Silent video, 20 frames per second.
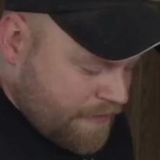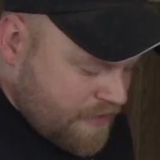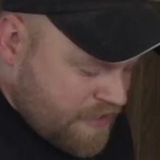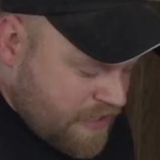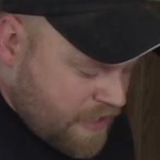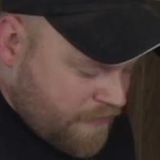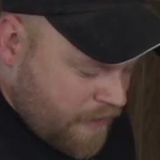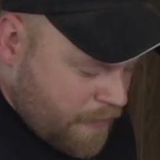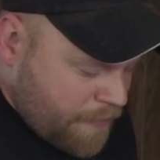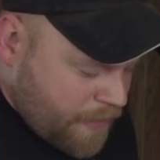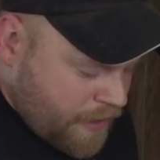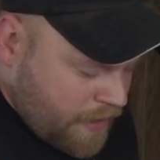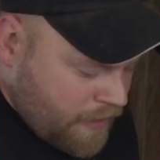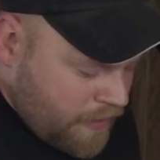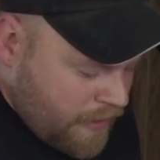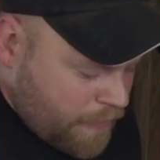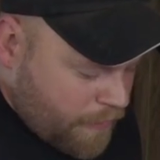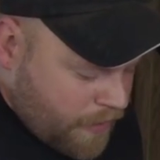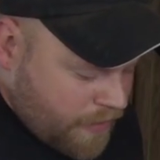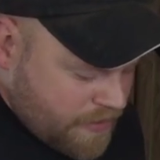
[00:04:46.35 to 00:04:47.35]
of the stuff up
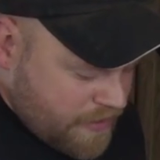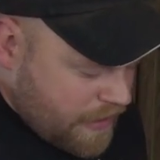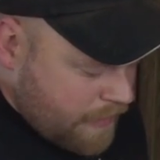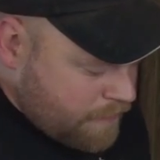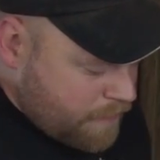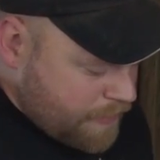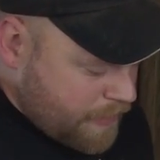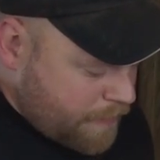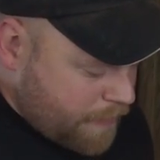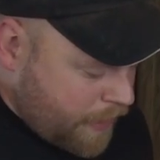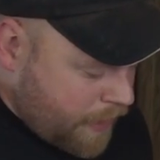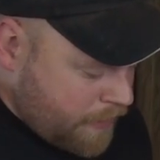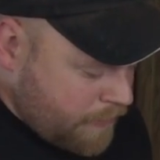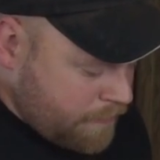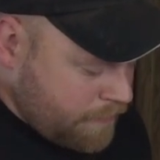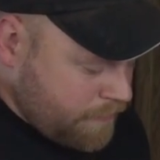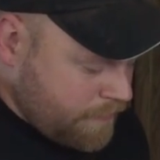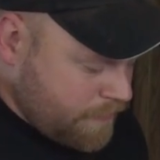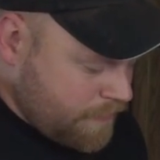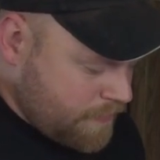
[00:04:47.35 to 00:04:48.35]
here. I want it to come from the
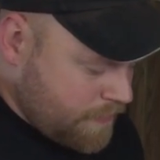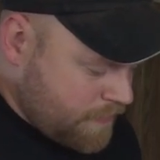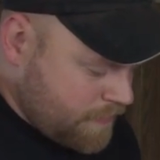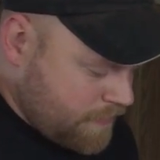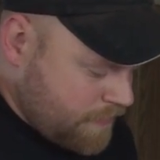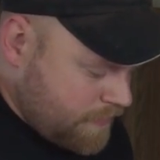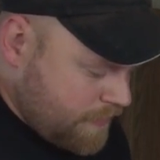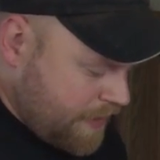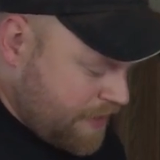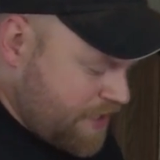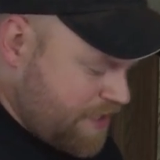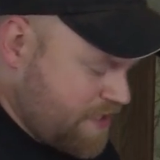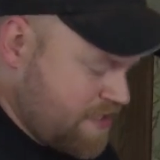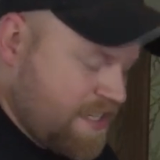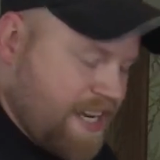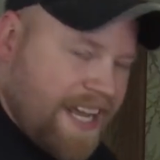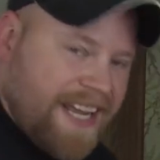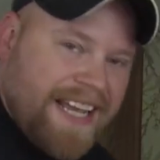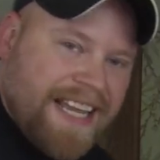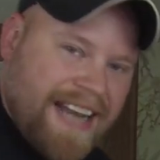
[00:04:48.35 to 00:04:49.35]
bottom.
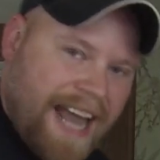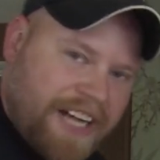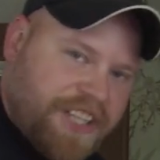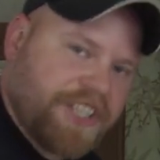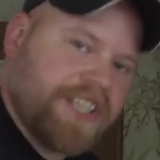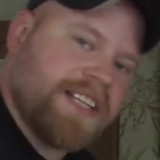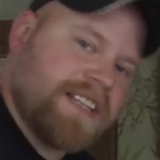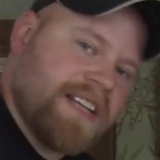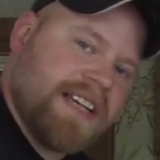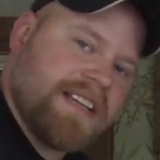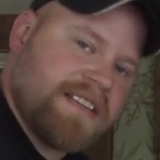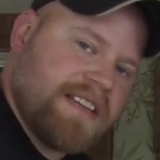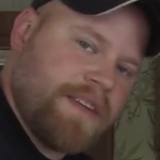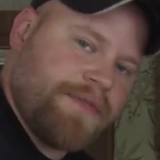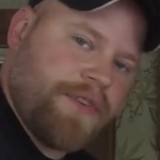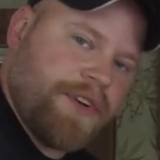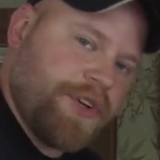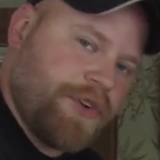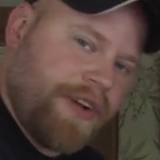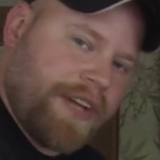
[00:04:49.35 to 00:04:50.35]
It actually tastes
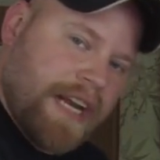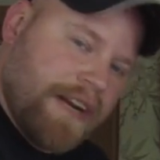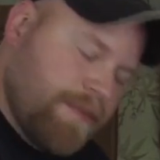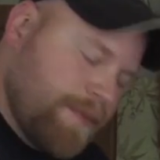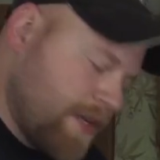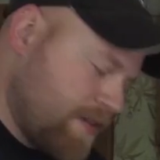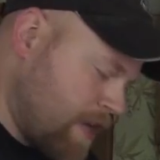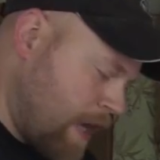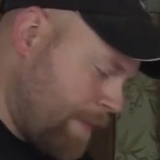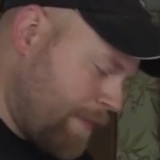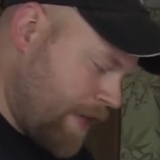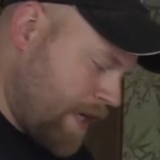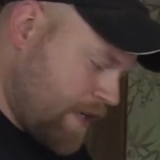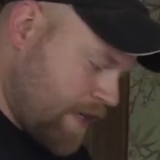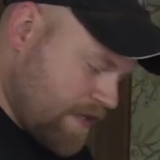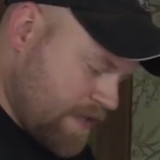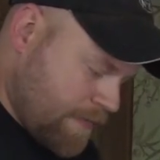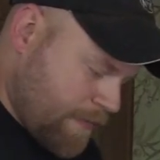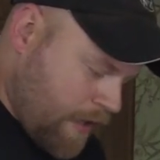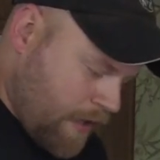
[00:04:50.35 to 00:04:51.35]
different drinking it from the top than it
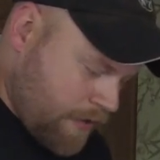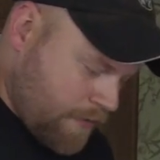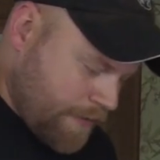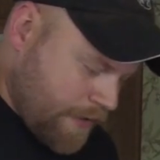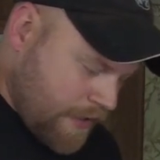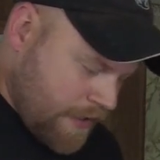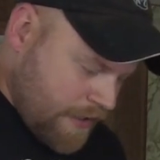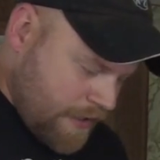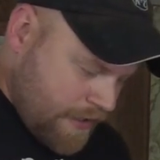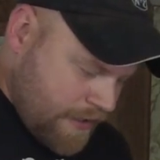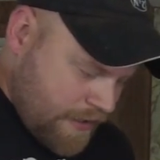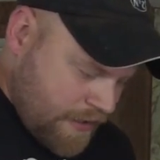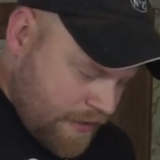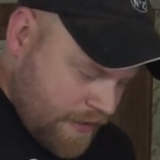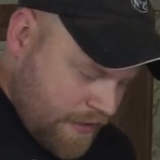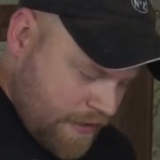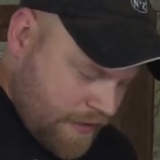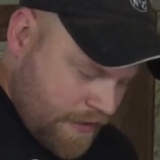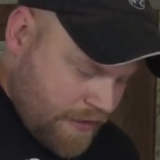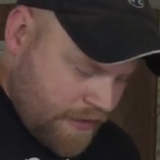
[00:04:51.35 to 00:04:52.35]
does the bottom.
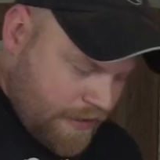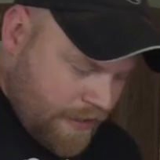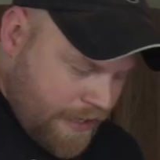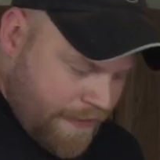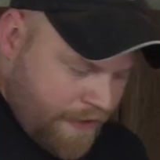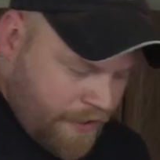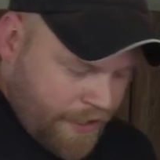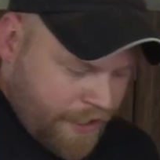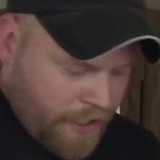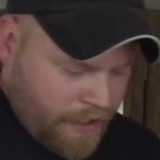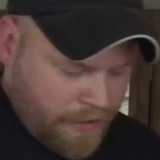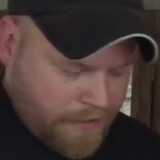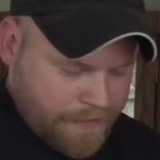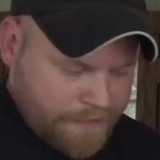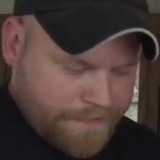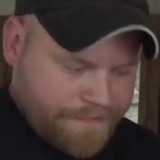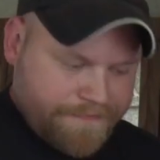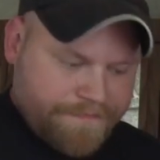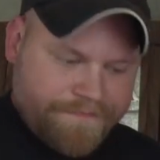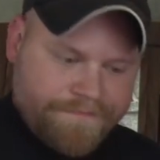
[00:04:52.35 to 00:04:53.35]
And there you go.
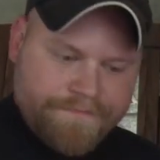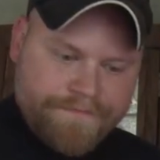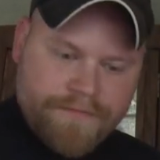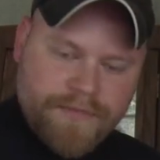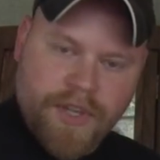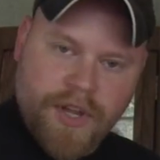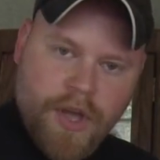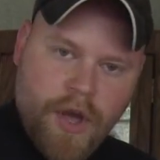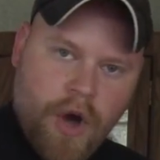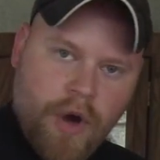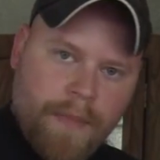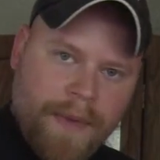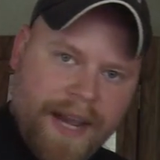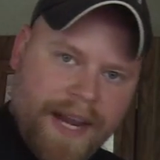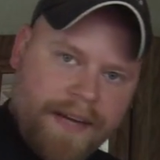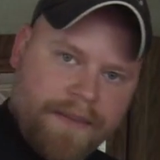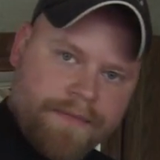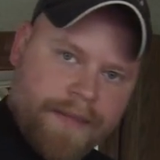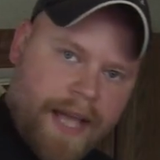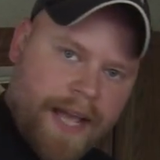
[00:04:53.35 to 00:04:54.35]

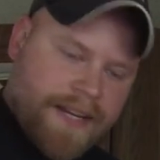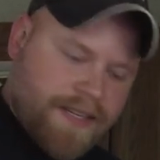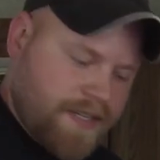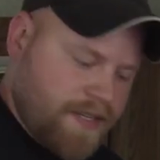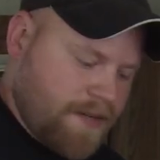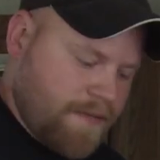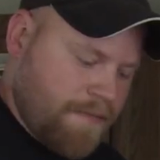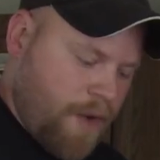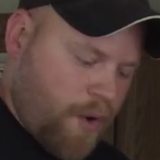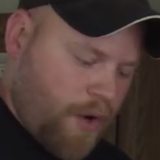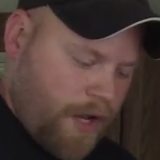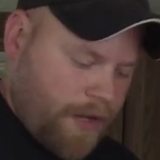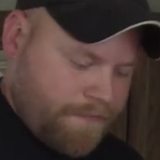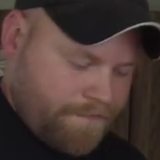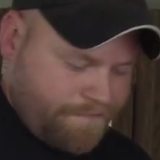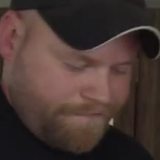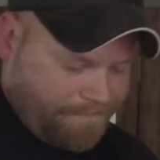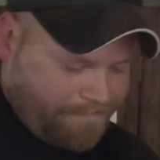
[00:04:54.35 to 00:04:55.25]
Homemade iced mocha.